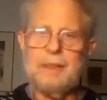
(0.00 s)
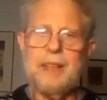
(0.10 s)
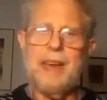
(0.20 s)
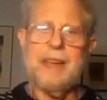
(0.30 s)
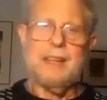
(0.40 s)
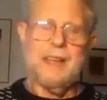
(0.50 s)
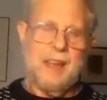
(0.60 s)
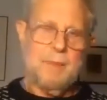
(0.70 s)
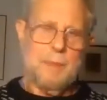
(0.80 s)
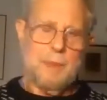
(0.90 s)
They
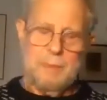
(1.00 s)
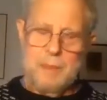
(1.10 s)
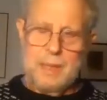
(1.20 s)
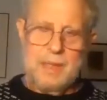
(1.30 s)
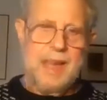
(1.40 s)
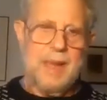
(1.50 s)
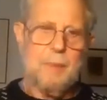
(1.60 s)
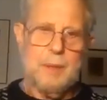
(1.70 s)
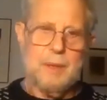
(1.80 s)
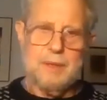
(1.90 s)
gave me my
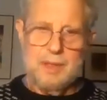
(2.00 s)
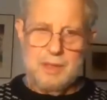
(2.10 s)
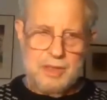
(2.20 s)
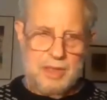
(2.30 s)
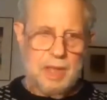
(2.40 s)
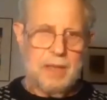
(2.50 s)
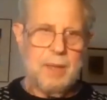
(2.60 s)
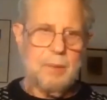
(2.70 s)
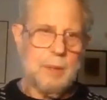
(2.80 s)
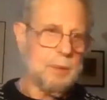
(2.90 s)
name as
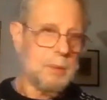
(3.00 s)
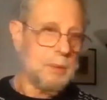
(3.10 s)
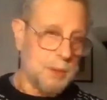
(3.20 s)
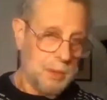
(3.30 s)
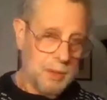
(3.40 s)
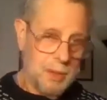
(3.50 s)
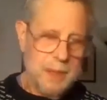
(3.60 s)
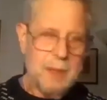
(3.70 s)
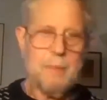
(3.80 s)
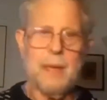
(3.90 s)
Chischili, which was
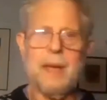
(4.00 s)
curly.